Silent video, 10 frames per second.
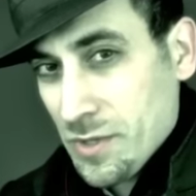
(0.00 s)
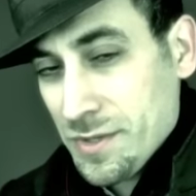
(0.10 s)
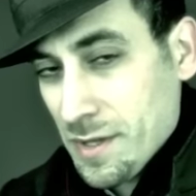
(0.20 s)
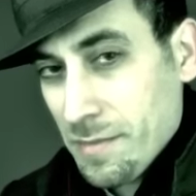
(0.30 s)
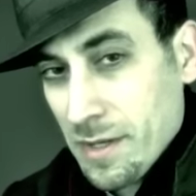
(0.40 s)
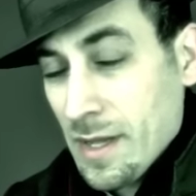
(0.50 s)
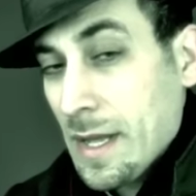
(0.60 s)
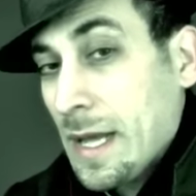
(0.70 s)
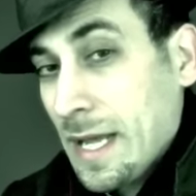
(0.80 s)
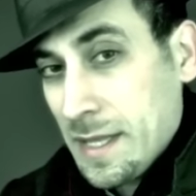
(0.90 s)
or something.
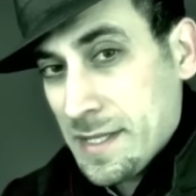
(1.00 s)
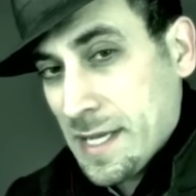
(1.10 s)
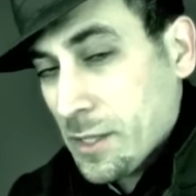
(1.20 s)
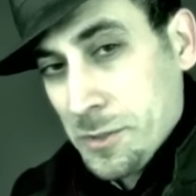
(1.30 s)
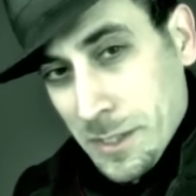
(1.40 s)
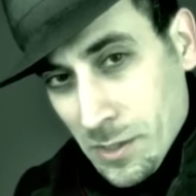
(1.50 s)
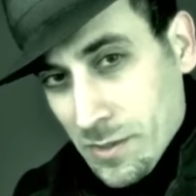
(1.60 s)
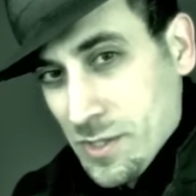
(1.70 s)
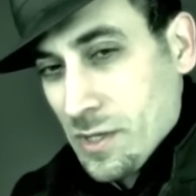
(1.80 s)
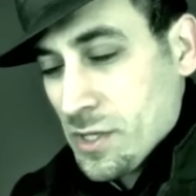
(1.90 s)
And the second trick you can start